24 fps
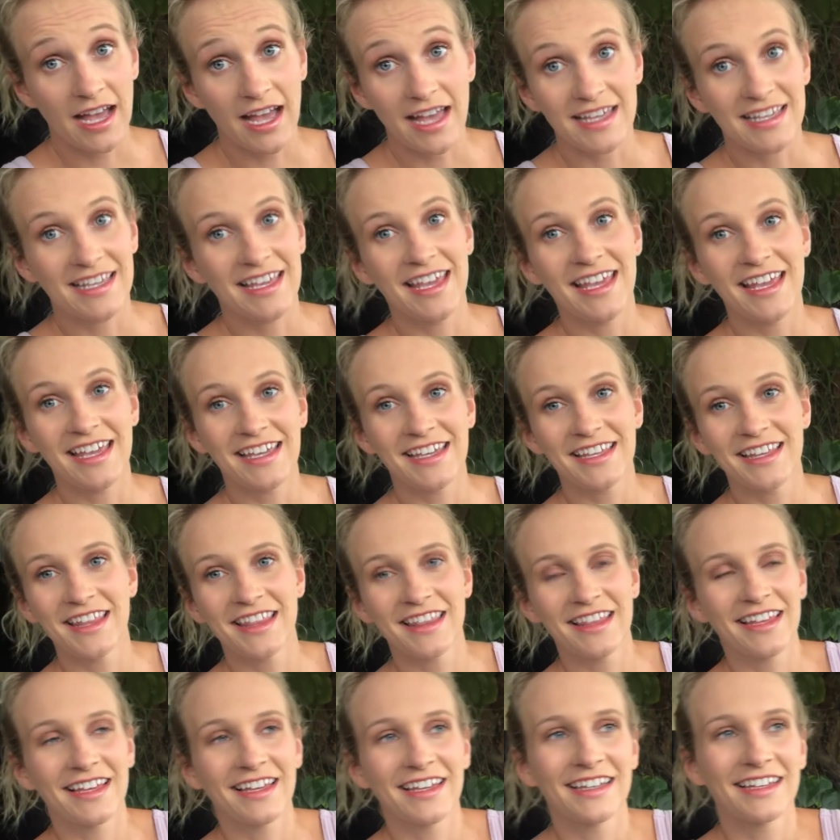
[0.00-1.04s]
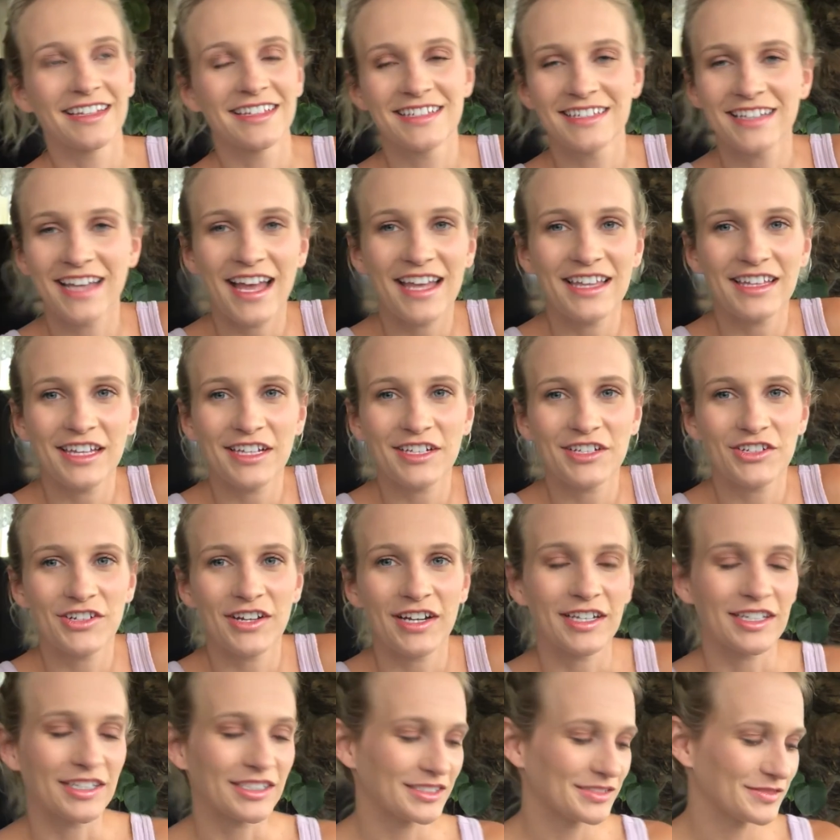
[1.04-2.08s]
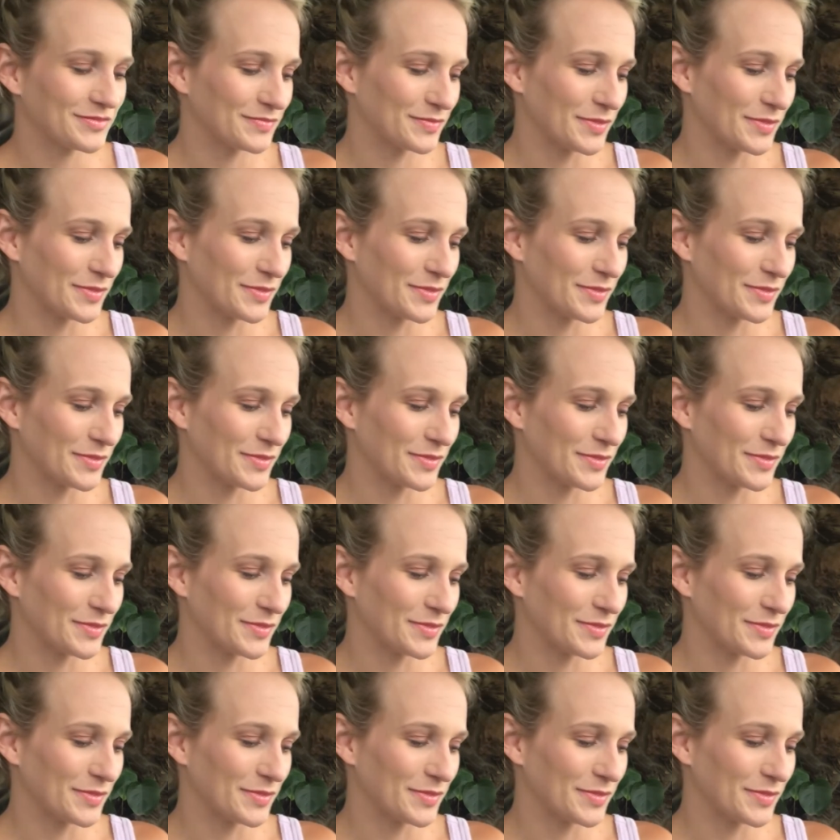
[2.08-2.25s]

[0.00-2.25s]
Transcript: hiking the Skyline Trail.